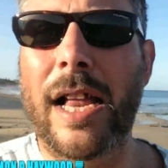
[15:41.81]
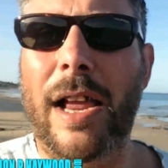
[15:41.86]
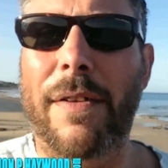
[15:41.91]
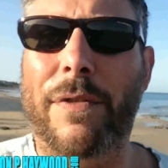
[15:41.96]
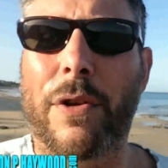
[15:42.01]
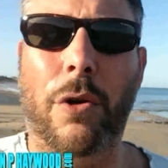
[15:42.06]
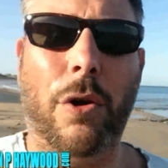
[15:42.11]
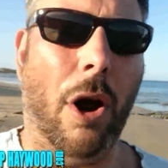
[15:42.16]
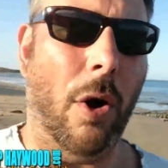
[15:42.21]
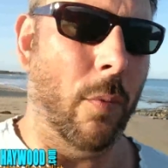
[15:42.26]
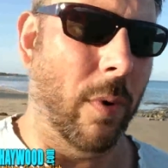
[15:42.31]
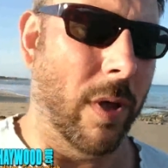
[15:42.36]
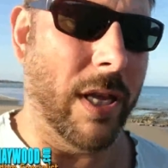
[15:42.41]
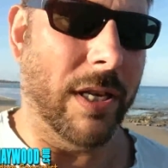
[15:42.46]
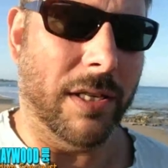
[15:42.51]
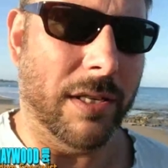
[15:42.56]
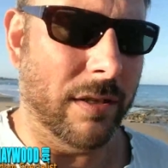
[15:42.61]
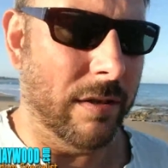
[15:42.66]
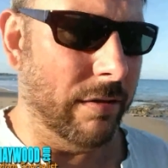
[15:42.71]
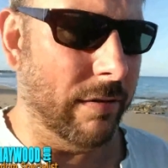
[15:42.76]
If you're not
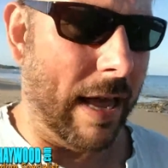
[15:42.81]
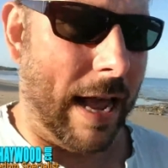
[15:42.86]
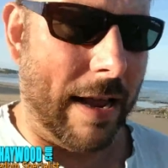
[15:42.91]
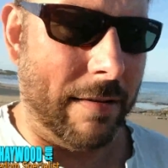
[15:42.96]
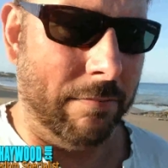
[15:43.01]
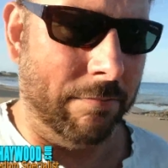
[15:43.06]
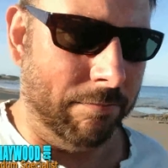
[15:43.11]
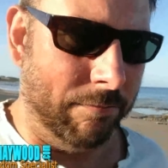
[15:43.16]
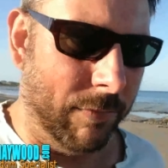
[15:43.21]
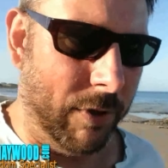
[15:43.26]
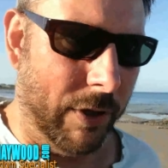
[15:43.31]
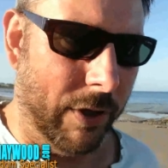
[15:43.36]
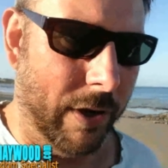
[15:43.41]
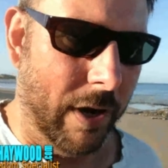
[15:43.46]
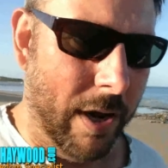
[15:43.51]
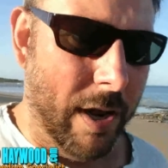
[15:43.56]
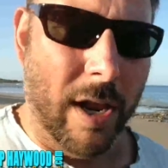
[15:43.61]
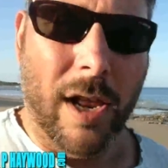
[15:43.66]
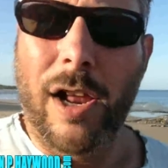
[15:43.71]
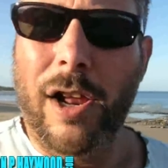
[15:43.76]
willing to do that,
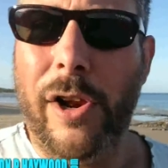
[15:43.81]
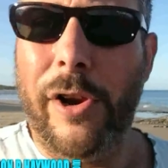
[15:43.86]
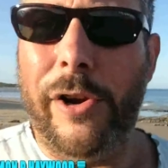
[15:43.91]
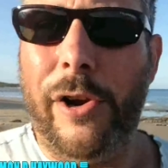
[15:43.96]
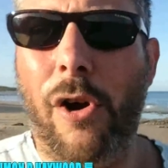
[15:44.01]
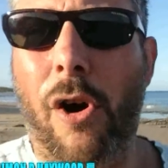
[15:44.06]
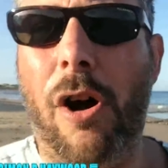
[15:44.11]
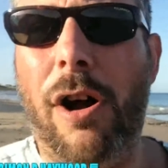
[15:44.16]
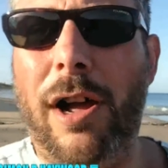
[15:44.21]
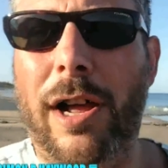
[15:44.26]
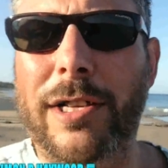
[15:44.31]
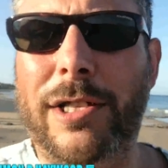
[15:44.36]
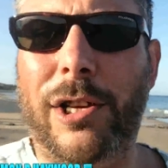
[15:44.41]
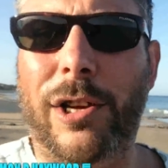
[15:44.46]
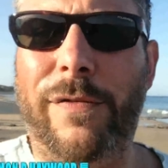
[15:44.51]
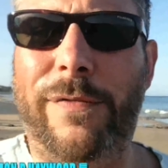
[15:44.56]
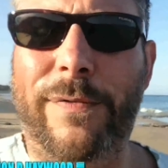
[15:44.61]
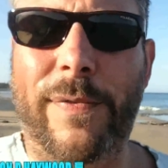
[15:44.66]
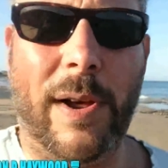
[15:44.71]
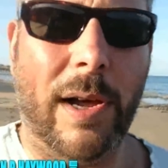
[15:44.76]
9
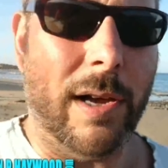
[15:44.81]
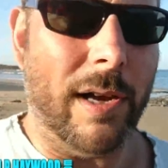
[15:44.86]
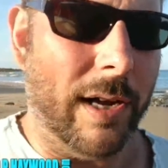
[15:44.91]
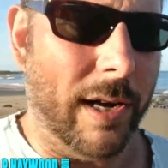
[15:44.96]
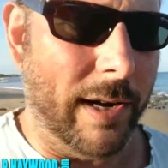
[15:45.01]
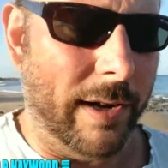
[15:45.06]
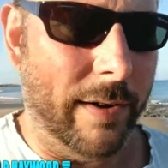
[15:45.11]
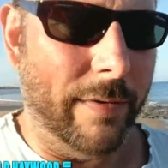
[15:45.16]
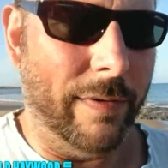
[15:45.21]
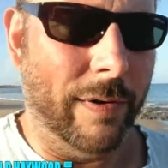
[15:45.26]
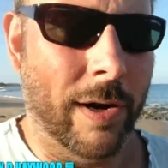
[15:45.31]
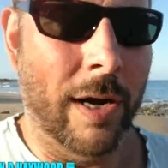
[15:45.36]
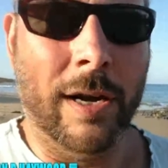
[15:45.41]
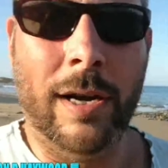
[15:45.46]
to 5,